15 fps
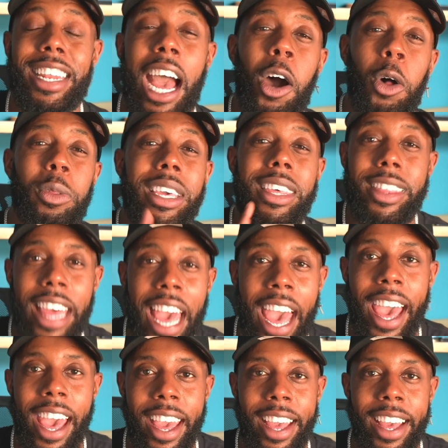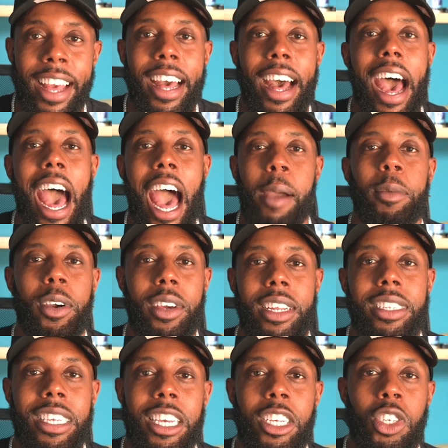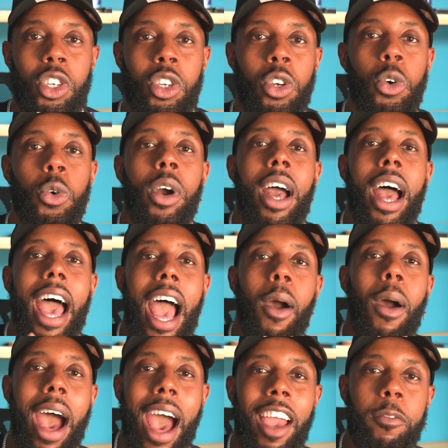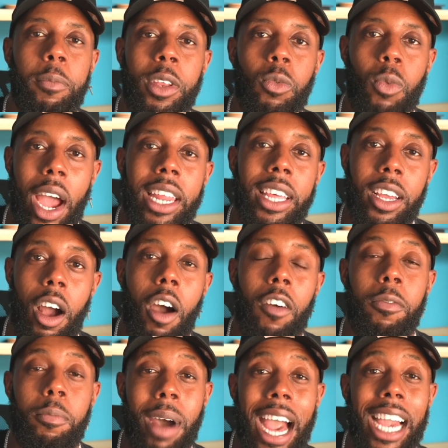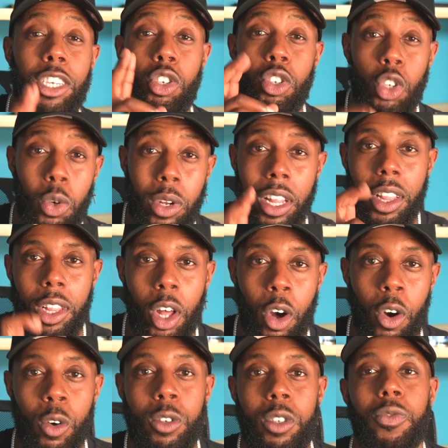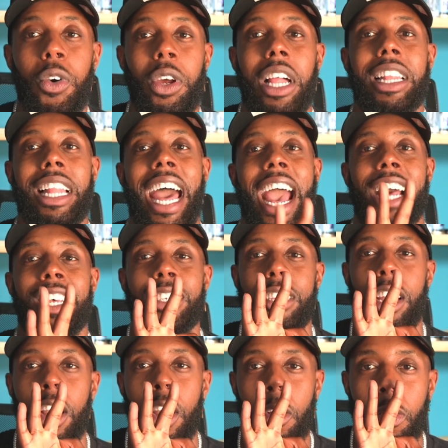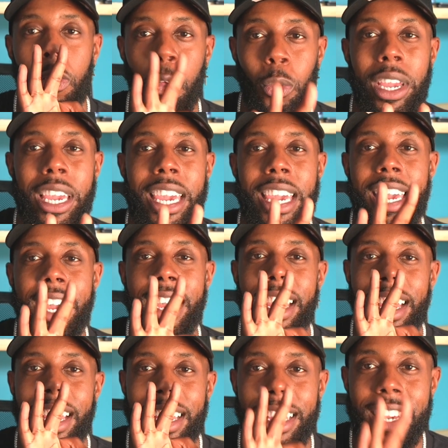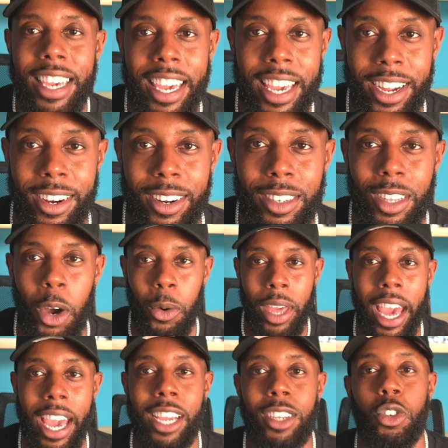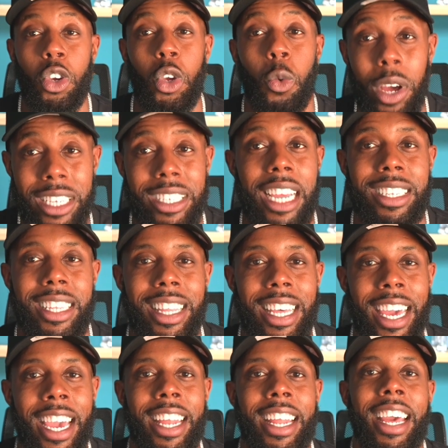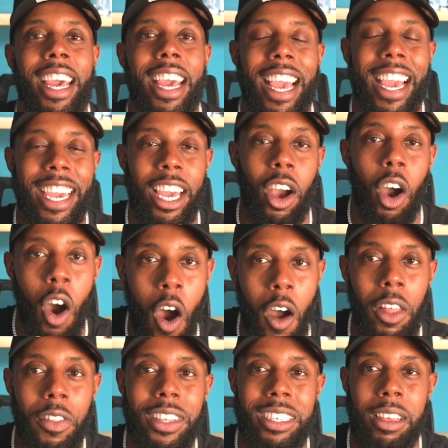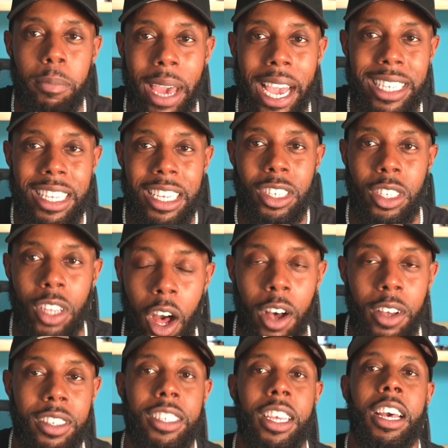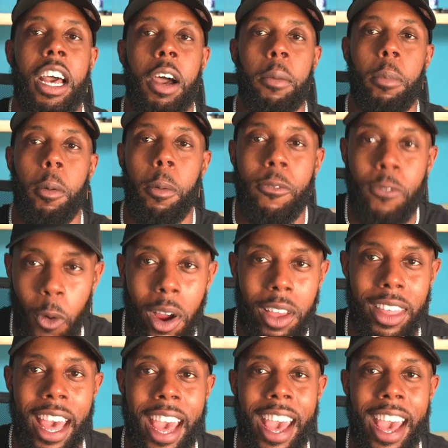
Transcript: And not only that, I'm gonna teach you how I've been writing off my student loans for the last three years, okay? So you wanna stay to the end and get all this amazing sauce. But before